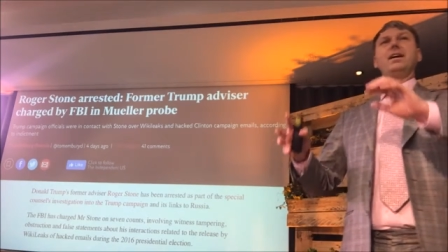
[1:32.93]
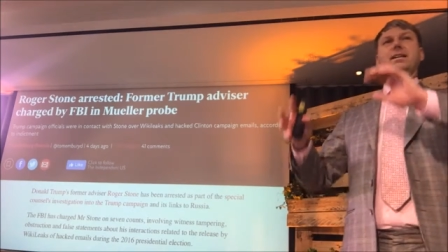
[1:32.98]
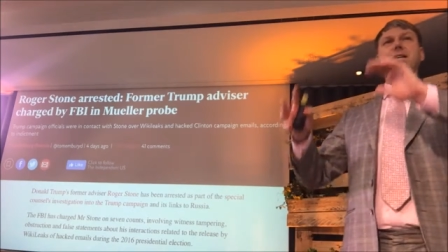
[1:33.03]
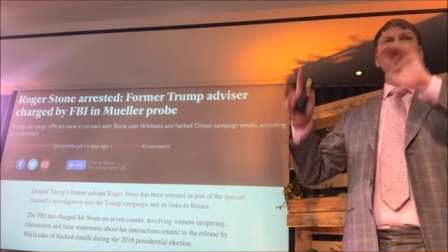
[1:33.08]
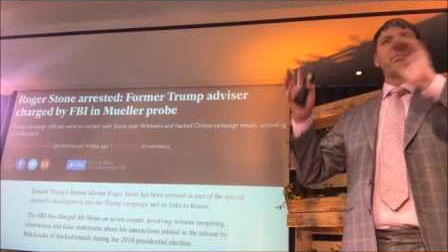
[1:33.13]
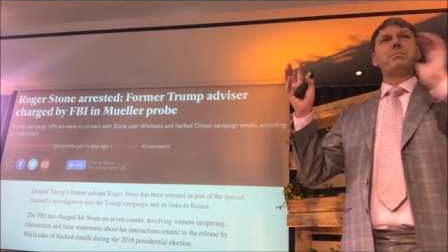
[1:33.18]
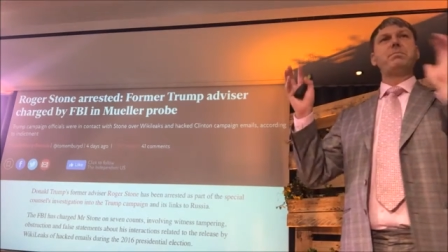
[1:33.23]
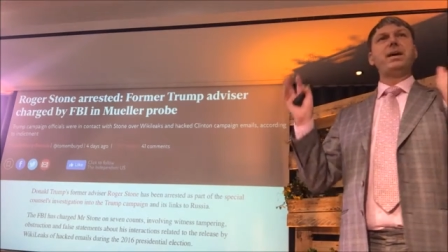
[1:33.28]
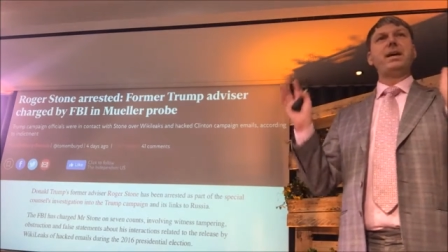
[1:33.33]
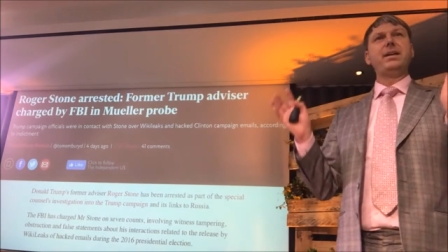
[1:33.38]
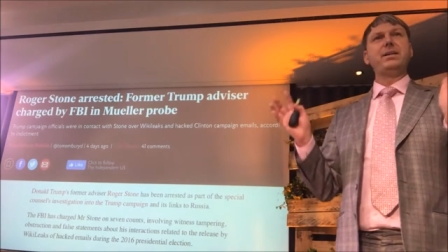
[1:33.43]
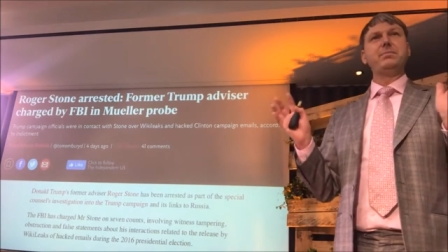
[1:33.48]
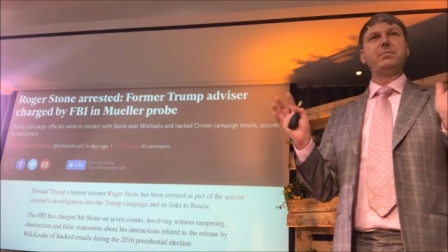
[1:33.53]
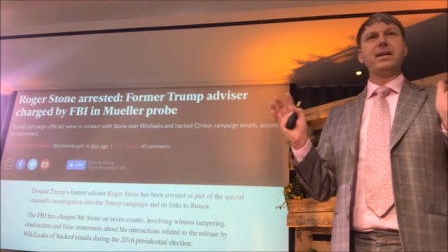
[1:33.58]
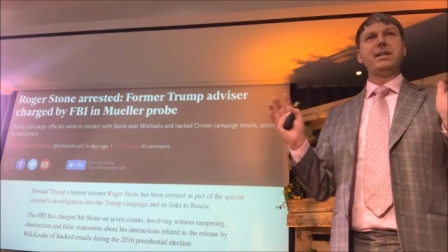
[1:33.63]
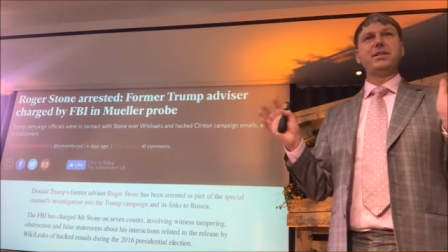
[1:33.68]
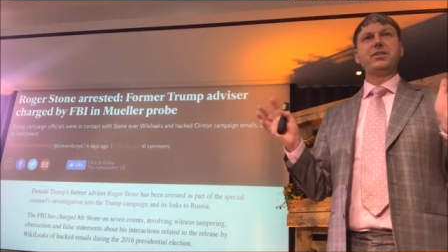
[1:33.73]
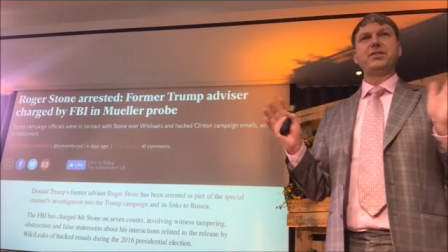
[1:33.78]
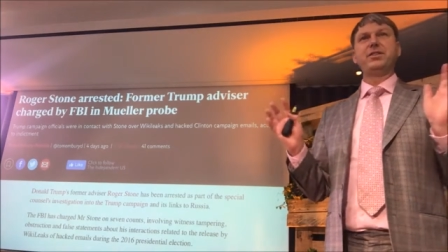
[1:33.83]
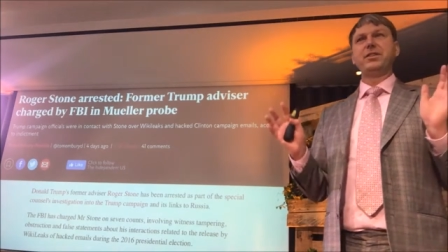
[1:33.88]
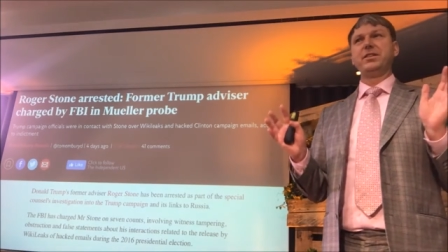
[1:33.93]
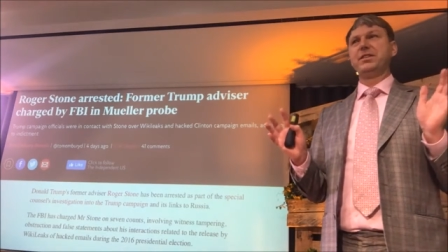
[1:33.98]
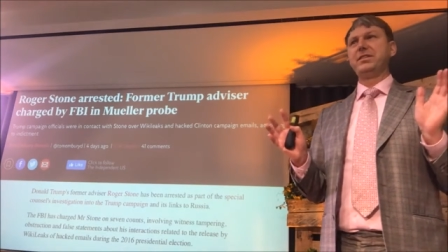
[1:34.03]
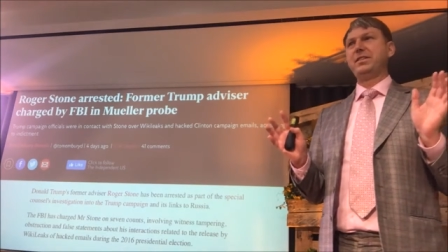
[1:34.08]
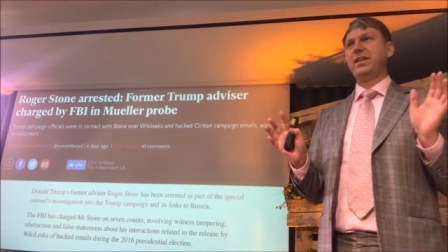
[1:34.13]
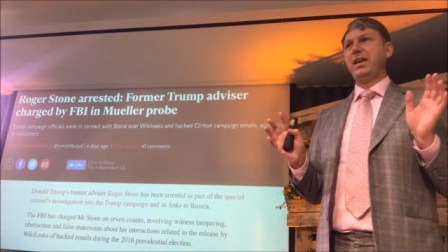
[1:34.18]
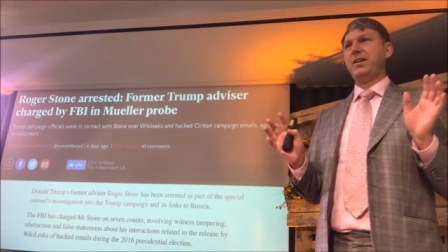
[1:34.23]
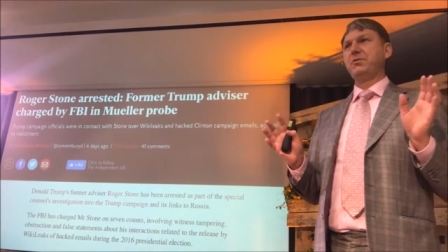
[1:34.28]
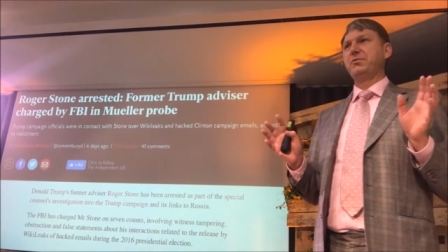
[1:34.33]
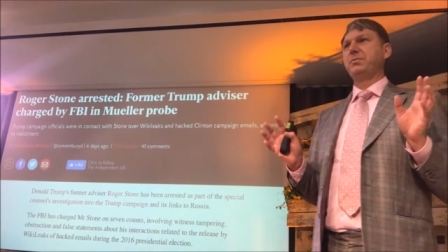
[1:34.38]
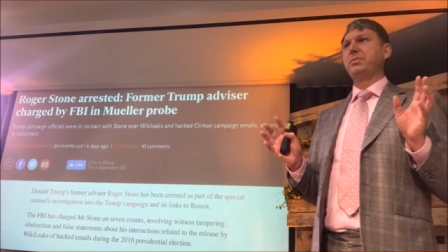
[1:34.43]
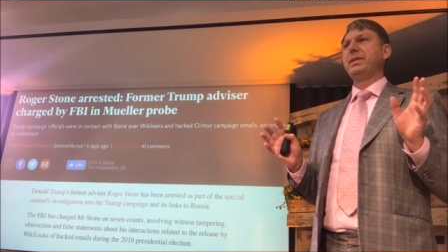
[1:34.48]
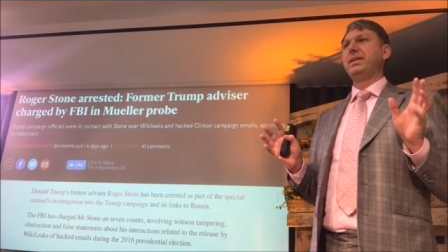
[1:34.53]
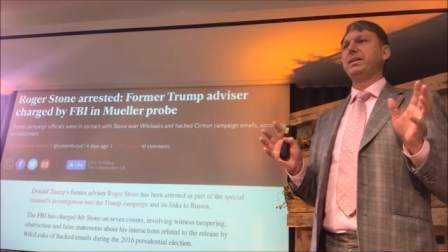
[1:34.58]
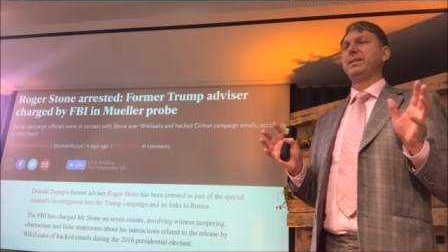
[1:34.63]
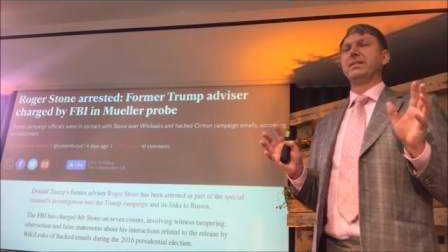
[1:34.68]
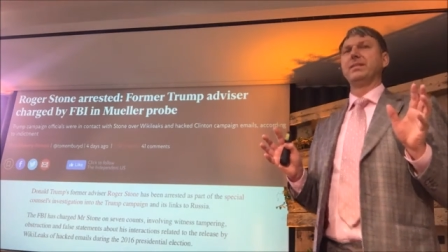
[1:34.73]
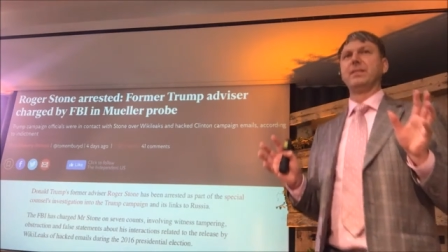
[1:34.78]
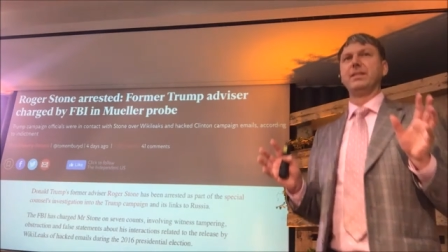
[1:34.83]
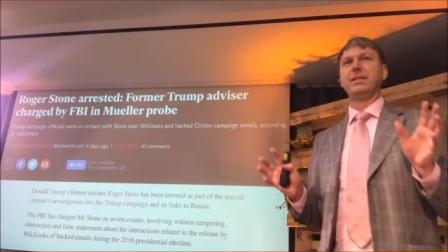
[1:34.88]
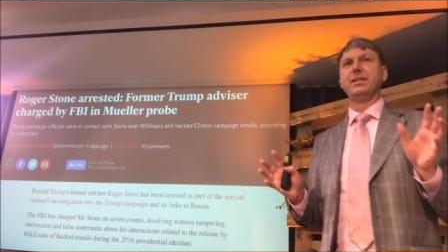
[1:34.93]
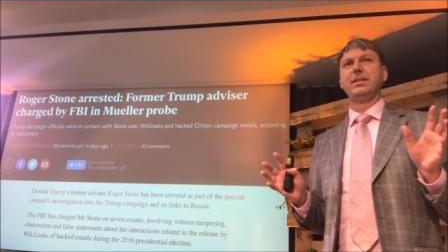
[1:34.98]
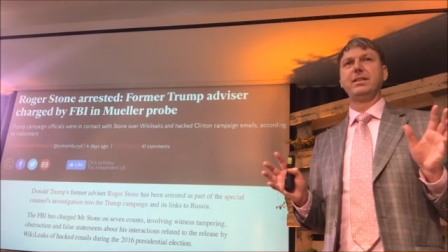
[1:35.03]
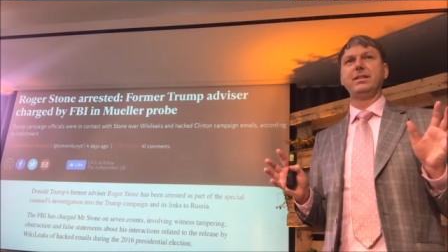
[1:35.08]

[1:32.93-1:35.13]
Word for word: campaign managers have been